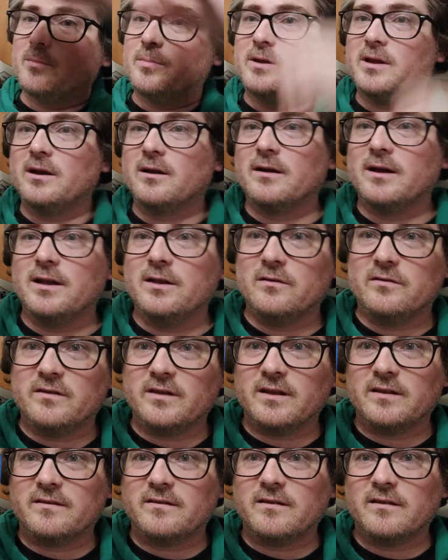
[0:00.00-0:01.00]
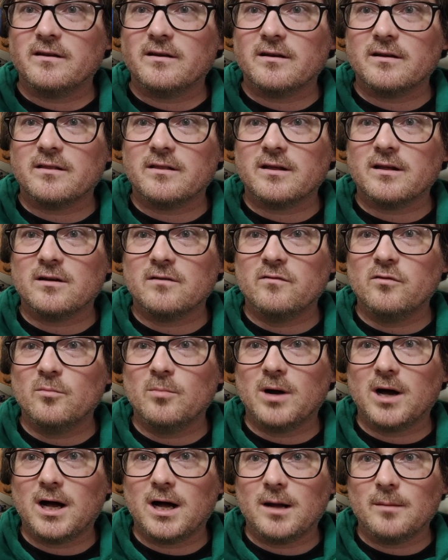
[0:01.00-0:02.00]
up here, and you see it's the Kung Fu
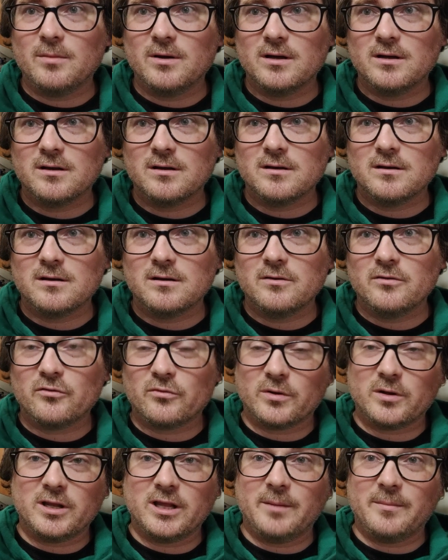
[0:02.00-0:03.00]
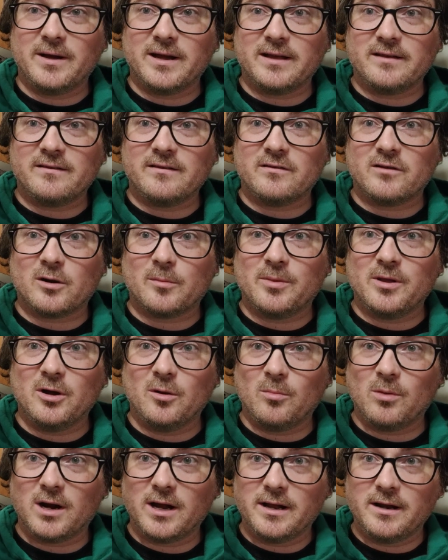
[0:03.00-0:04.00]
Bob, whose real name I guess is R.P.
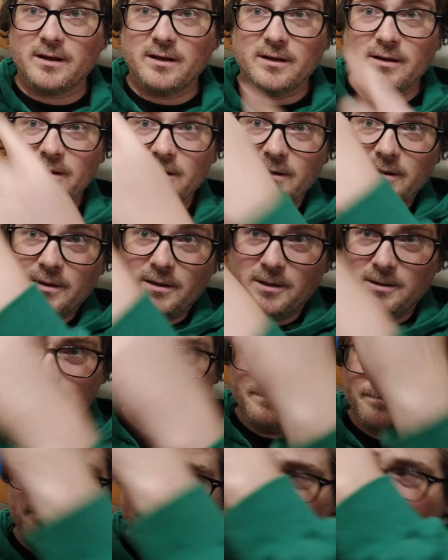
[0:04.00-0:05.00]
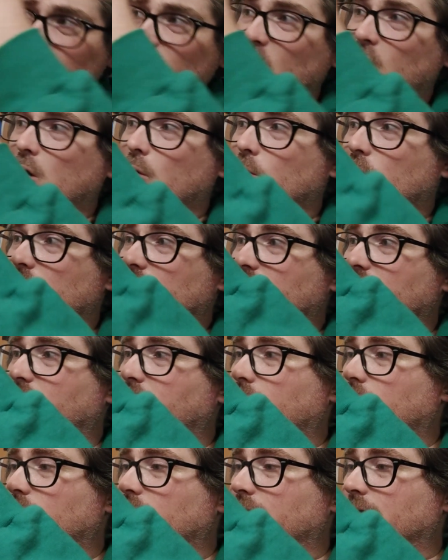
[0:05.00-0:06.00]
O'Brien, artwork
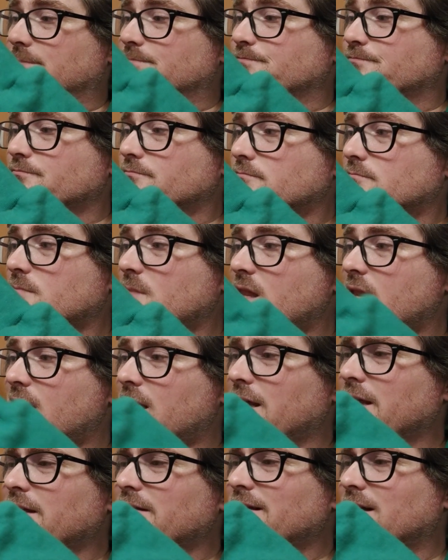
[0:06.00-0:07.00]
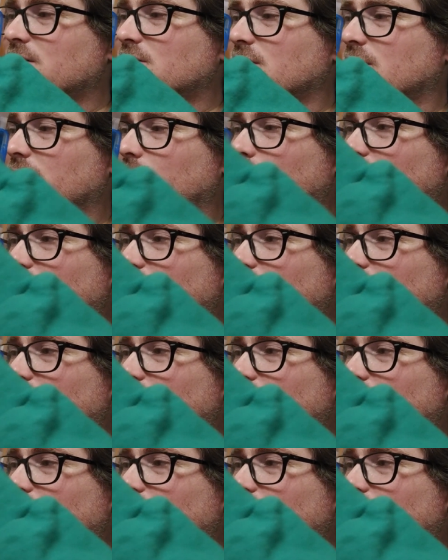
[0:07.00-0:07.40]
there, and he has outdone